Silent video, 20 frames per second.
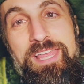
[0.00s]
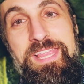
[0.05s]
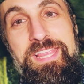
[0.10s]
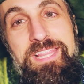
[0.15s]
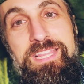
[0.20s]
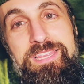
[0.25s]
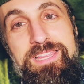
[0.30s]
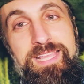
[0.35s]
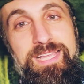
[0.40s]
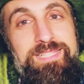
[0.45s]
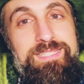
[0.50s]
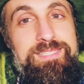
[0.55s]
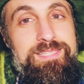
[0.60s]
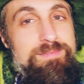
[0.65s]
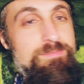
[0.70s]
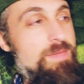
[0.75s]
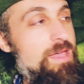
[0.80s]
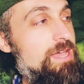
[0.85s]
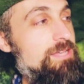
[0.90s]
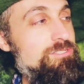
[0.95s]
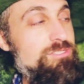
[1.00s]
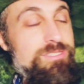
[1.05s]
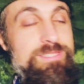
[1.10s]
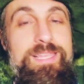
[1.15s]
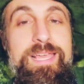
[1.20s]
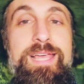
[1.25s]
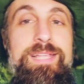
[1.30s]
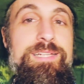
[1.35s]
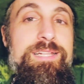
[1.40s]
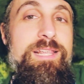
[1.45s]
let's imagine
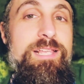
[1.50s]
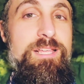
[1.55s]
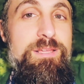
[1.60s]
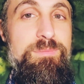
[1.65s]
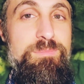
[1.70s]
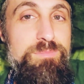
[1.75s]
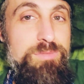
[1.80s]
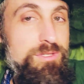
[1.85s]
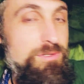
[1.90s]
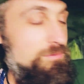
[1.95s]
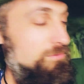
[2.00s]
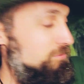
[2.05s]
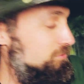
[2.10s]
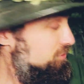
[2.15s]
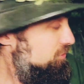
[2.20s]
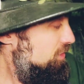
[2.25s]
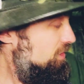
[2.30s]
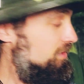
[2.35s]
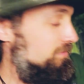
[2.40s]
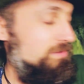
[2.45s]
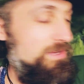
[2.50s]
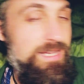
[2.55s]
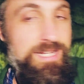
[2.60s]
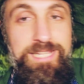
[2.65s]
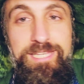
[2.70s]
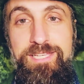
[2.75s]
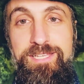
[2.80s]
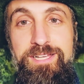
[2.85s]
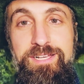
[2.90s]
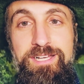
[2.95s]
that beautiful jar of
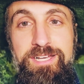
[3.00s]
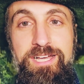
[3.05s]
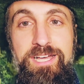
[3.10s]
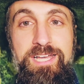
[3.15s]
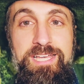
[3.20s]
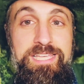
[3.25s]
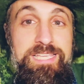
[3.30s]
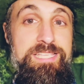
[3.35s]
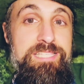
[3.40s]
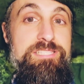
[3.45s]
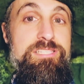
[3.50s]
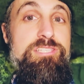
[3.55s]
honey is